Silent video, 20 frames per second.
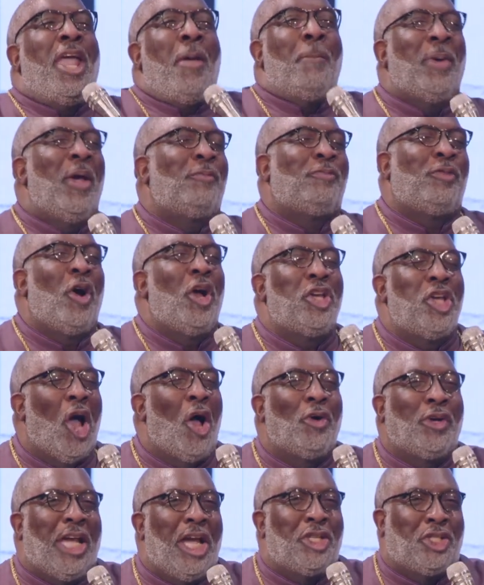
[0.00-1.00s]
before
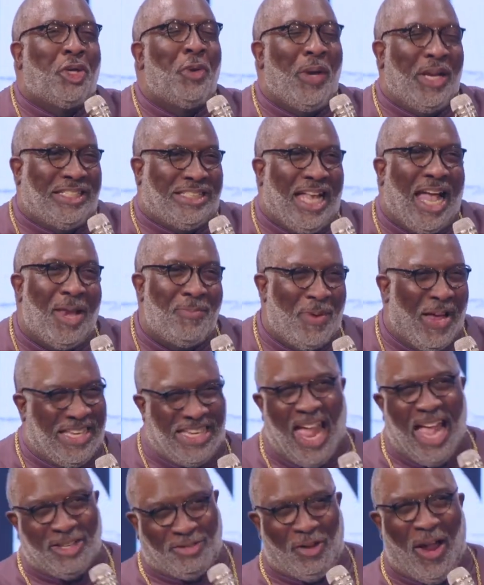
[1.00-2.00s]
y'all get too excited about
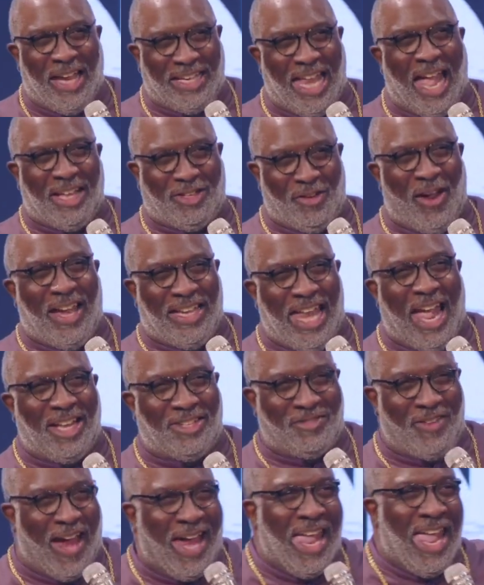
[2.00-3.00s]
that's right, that's right,
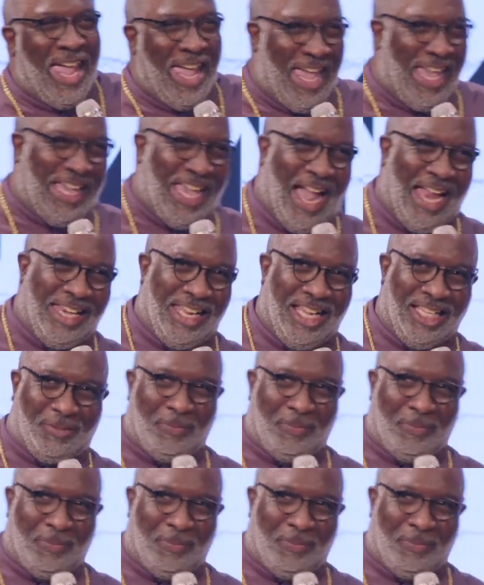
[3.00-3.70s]
that's right. He got his